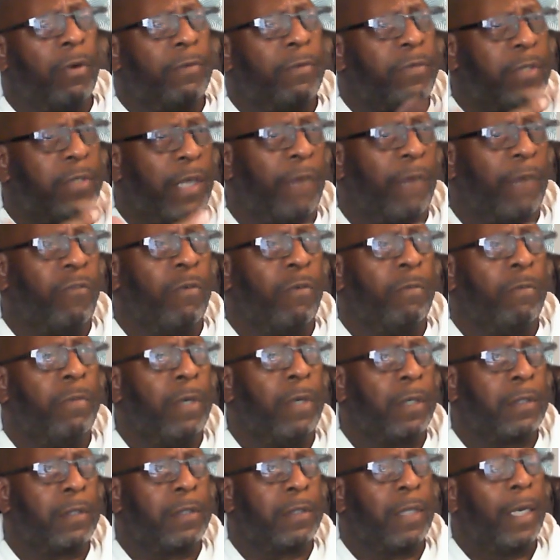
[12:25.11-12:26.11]
of several
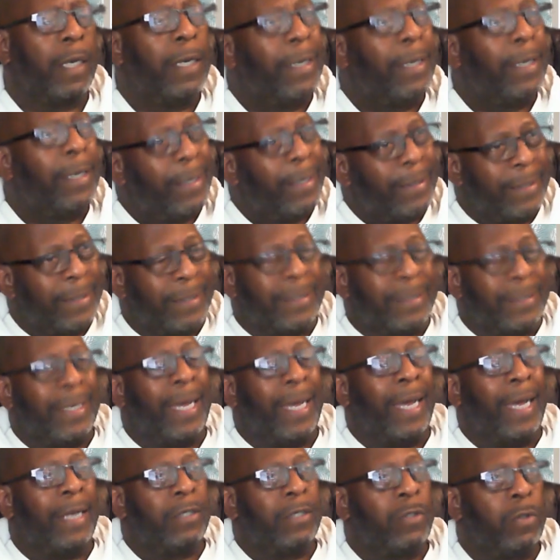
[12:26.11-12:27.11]
books
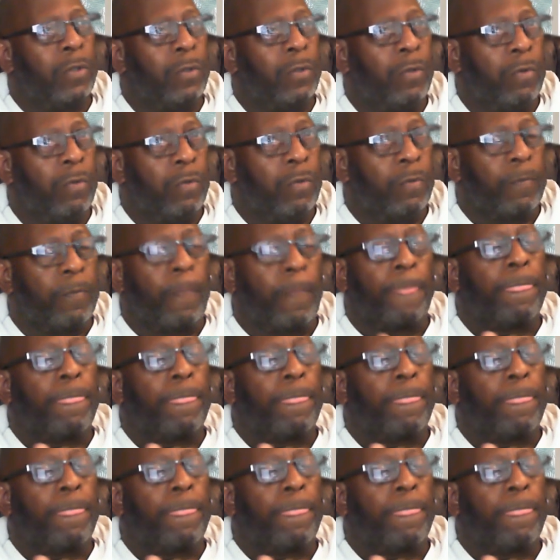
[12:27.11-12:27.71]
designed to